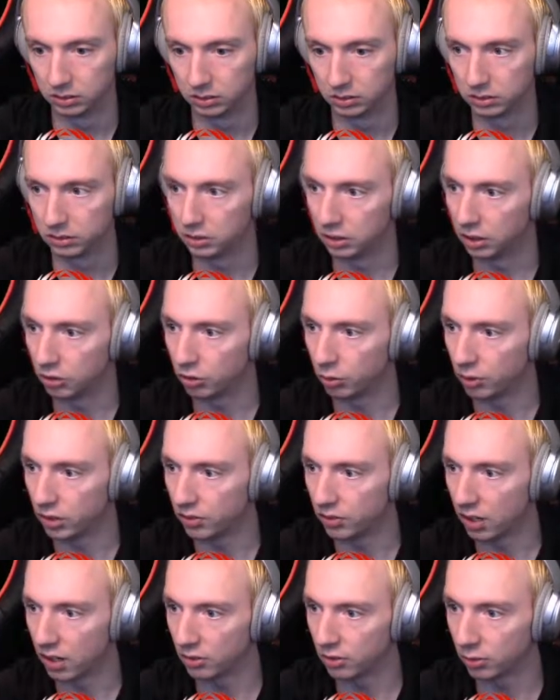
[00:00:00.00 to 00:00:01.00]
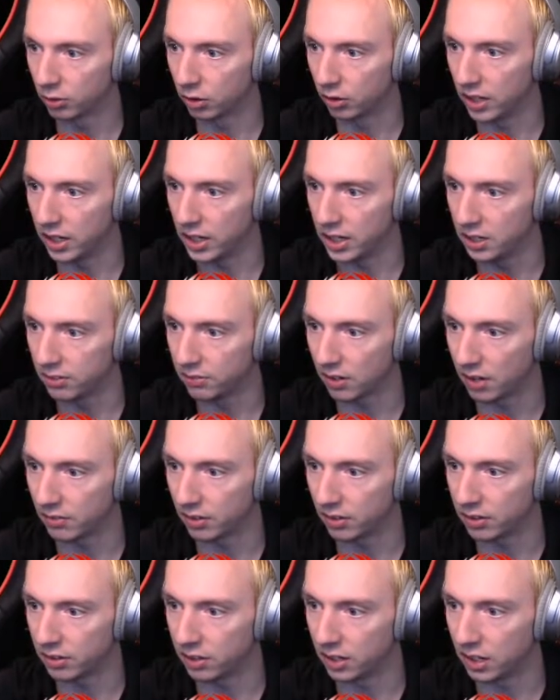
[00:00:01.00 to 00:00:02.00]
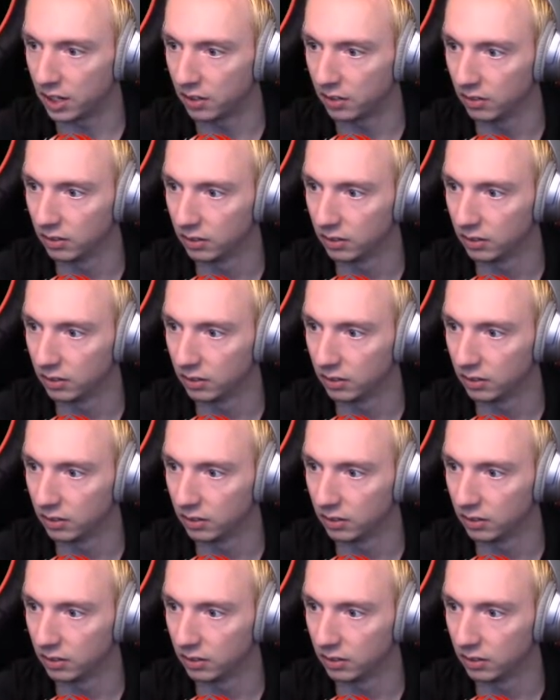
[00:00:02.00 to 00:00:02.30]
There's 25, so we'll go 8,500 now.